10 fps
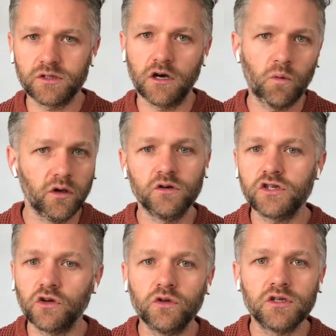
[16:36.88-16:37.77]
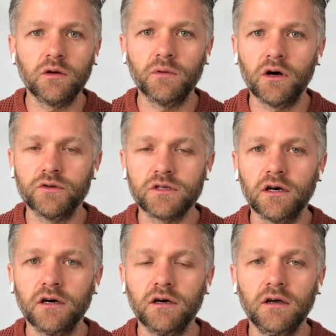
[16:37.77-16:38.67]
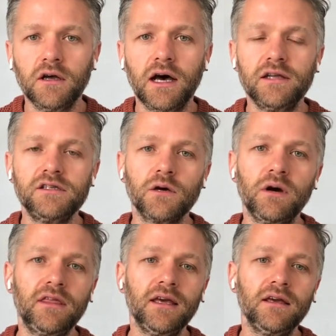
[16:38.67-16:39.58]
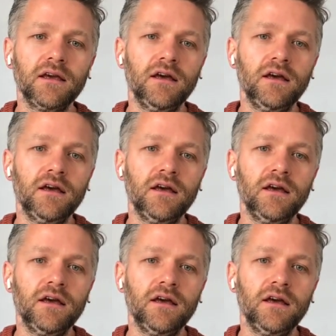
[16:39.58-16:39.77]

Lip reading: are, what your short-term goals are. And so I think